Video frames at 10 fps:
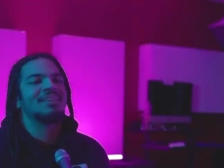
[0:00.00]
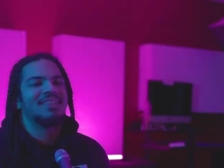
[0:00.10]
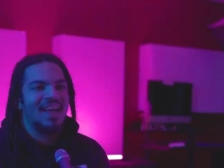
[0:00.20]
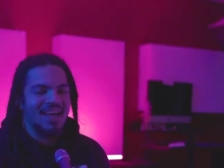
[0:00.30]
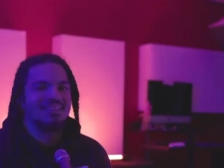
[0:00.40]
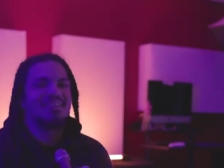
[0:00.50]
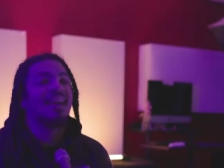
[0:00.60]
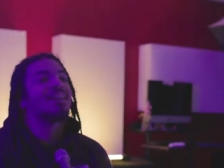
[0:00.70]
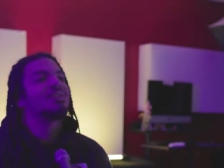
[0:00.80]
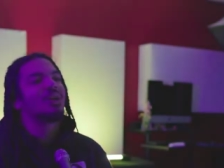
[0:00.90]
exactly.
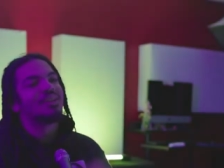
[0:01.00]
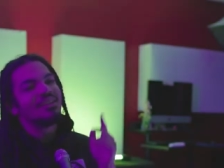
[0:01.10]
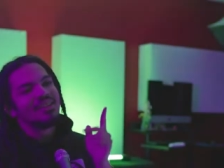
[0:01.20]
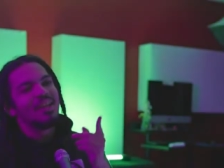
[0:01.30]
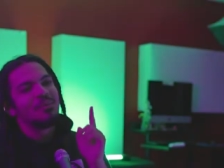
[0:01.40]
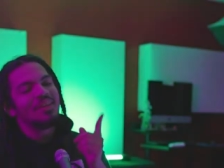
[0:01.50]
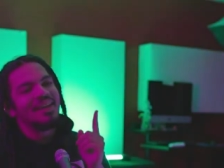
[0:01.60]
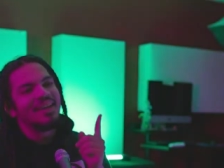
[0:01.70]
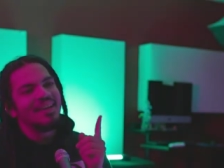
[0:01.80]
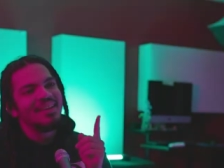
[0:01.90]
Yeah, because y'all did the thing with
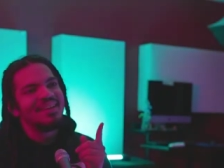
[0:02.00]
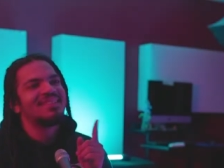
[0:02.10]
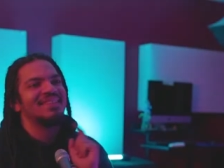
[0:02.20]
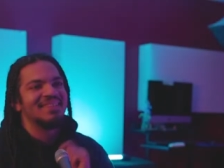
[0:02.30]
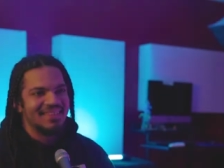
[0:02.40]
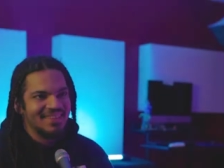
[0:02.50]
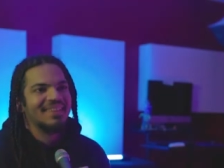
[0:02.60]
uh Izzy. Yeah.